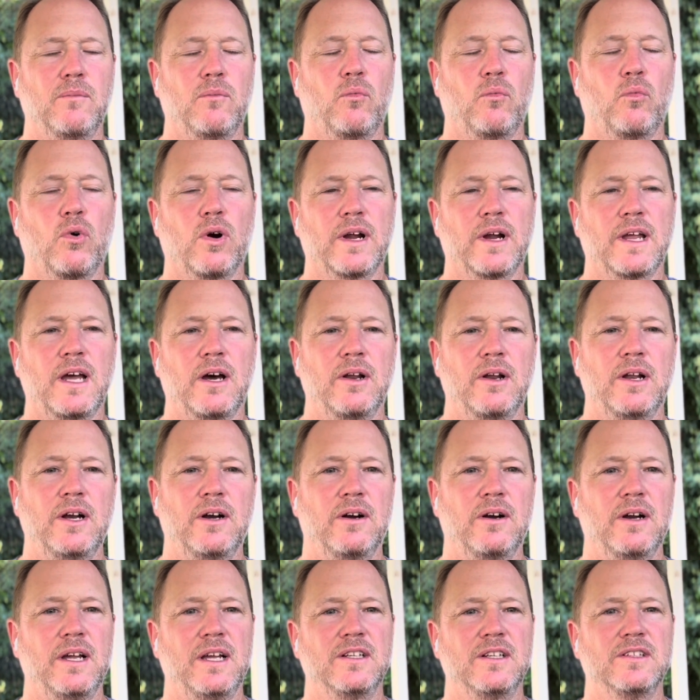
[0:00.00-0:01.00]
workout
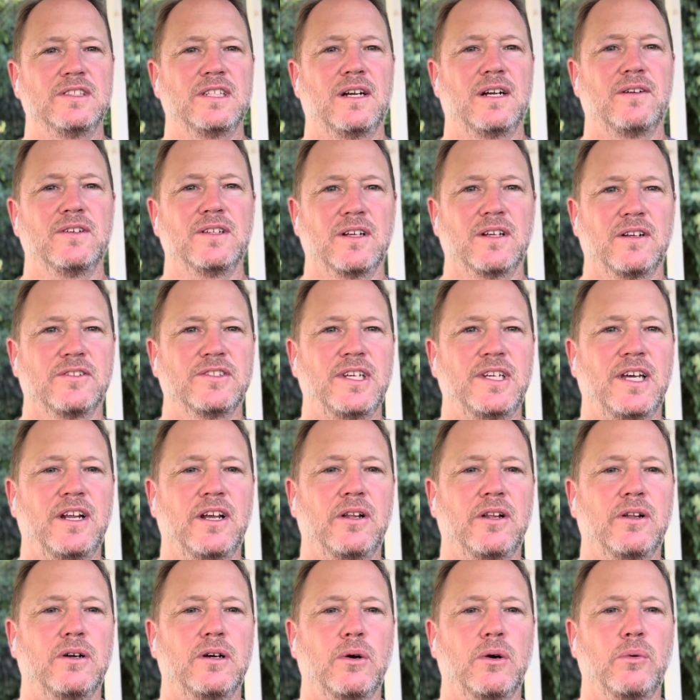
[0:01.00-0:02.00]
here in Santa
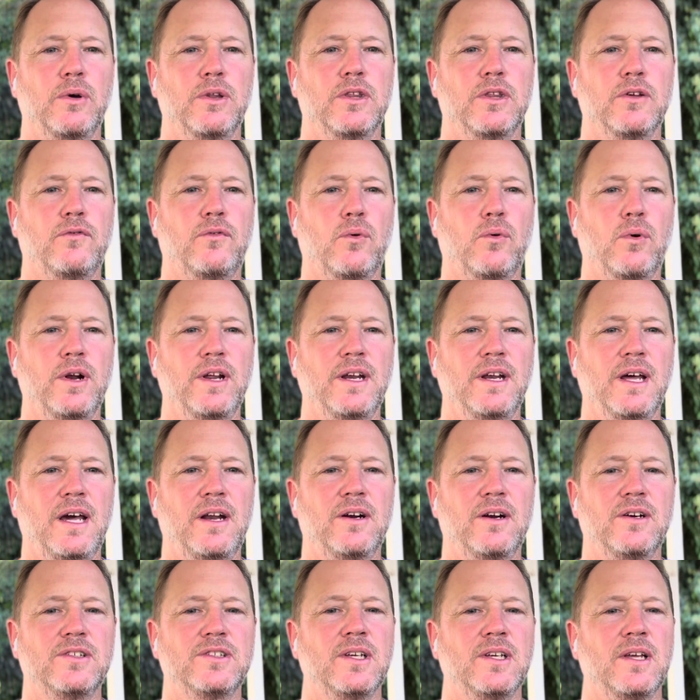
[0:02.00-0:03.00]
Clara with the
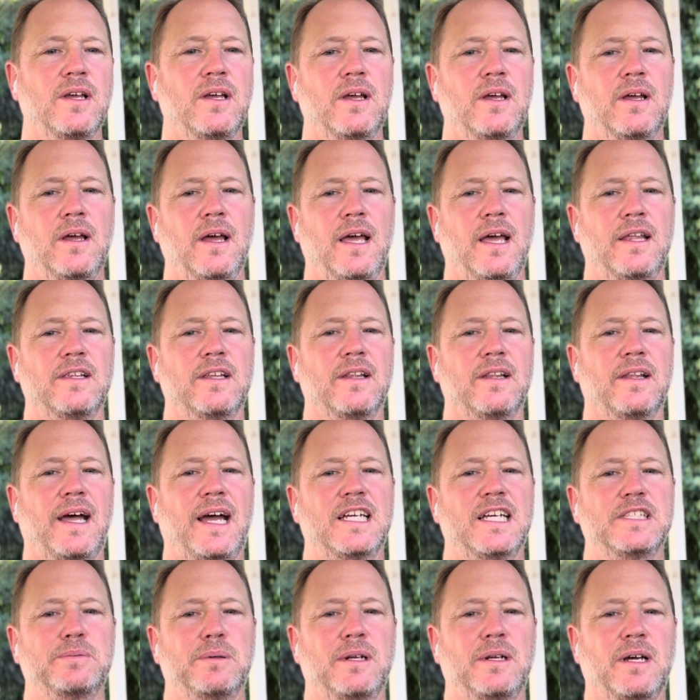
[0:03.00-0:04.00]
49ers. And then
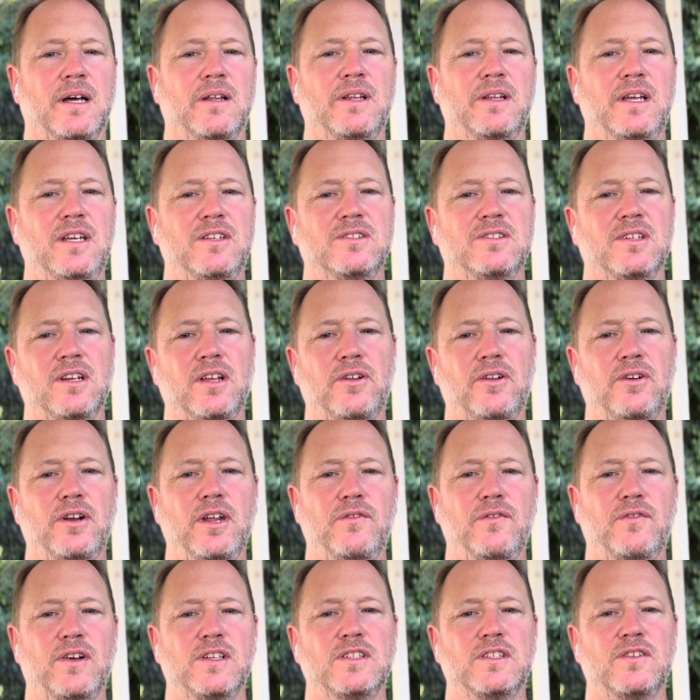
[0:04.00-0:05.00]
last but not least, another
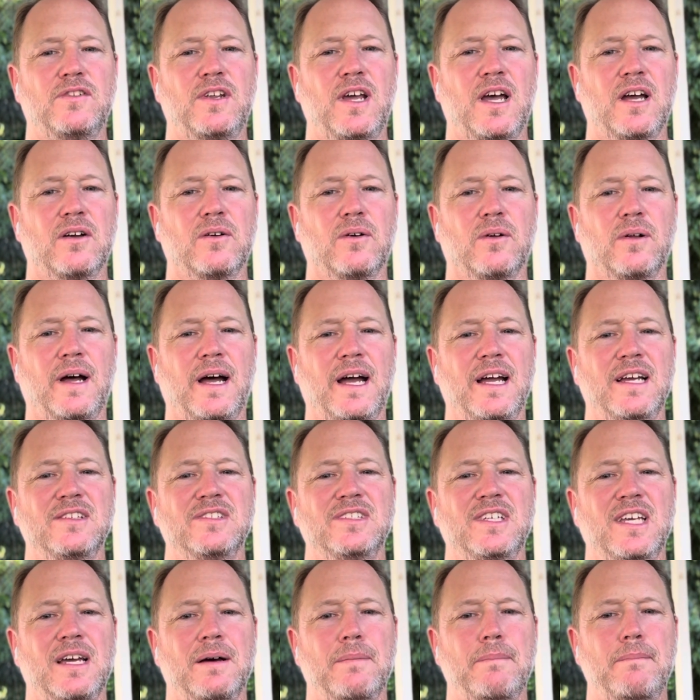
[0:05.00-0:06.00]
defensive tackle,
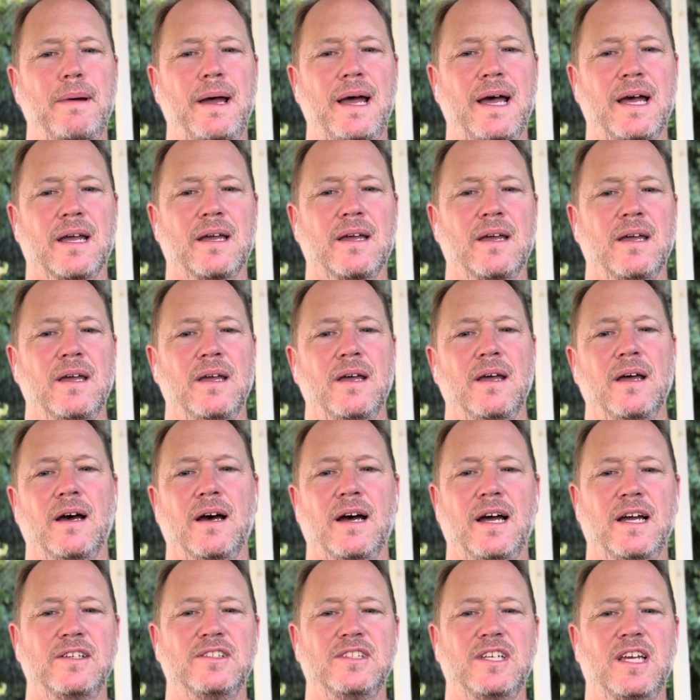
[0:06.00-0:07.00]
Isaiah Mack.
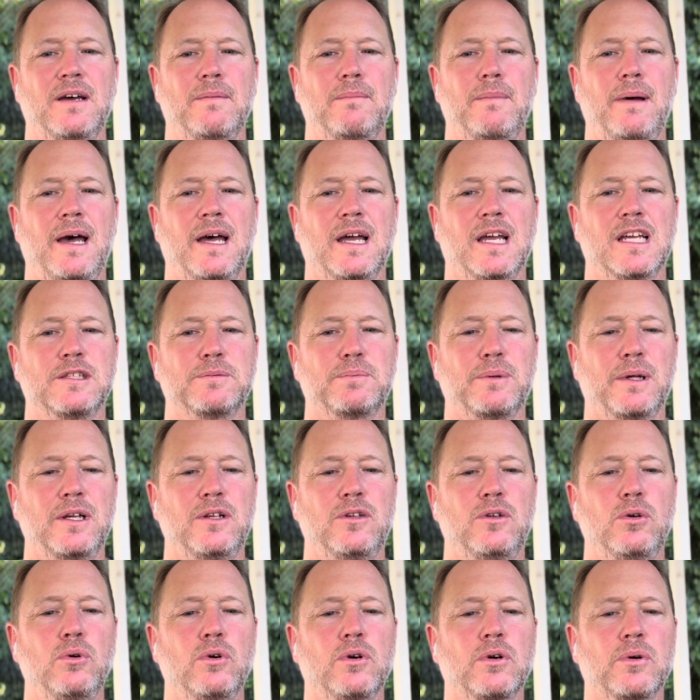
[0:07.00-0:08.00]
Isaiah Mack has played
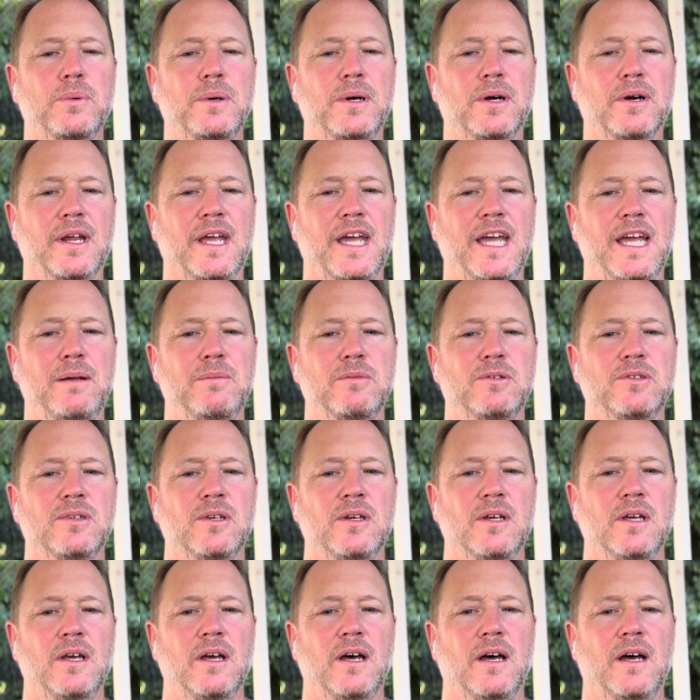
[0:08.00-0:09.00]
two career games.
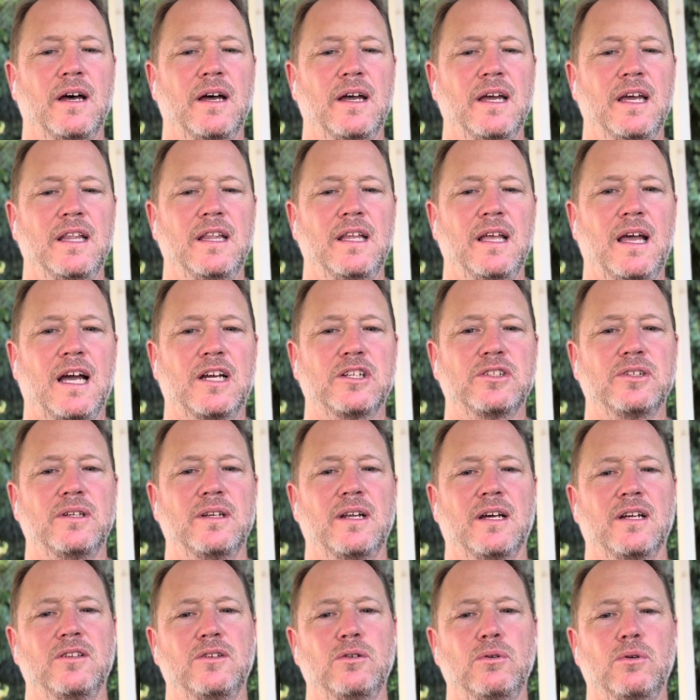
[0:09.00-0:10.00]
And actually
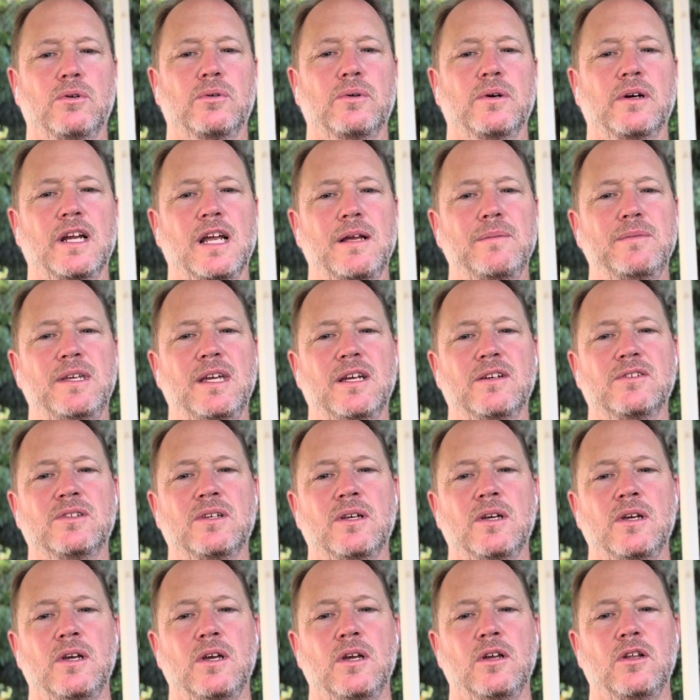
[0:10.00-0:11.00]
not two career games, he has
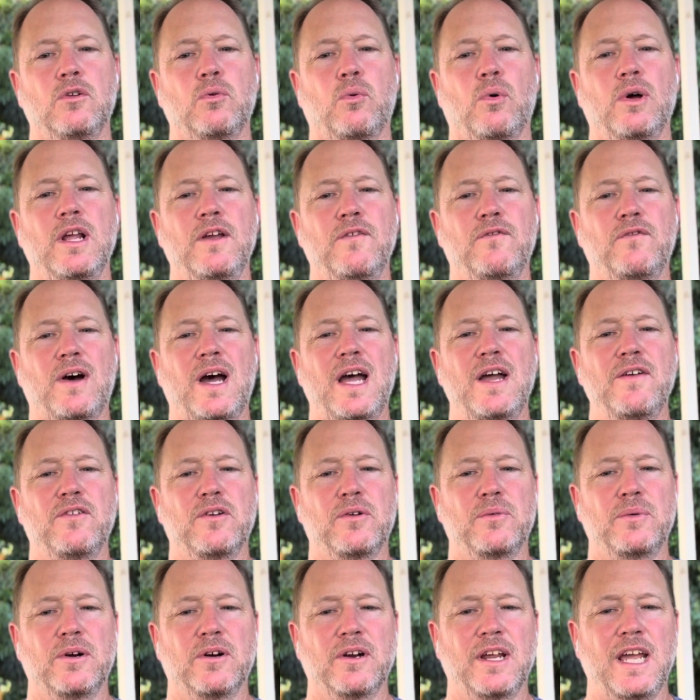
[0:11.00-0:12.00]
25
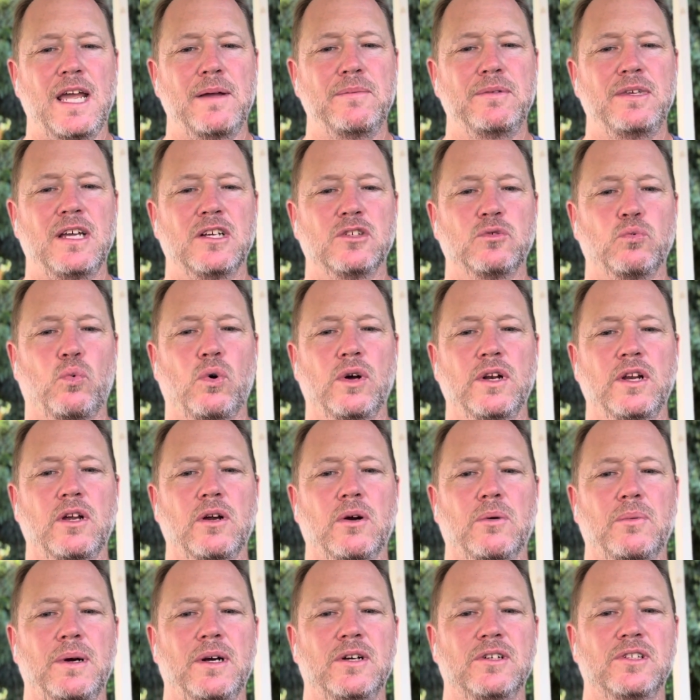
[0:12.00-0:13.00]
career games. He has one
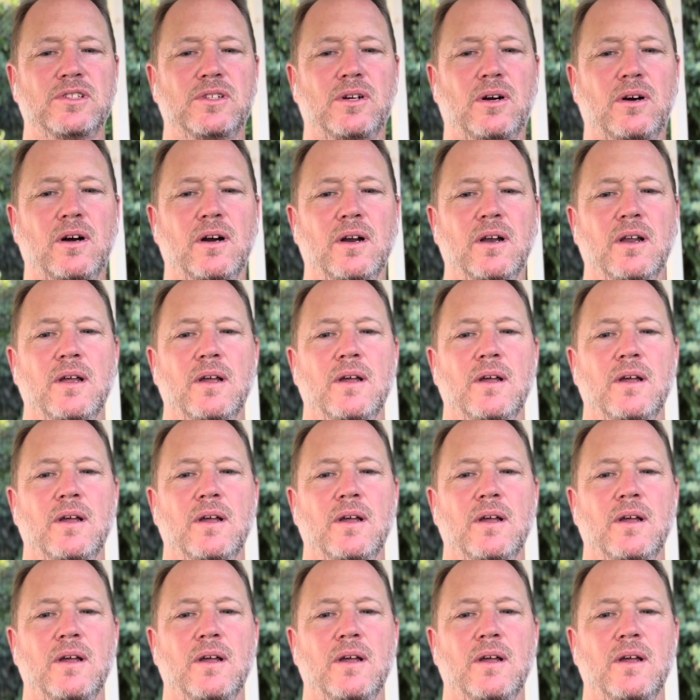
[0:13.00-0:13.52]
career start.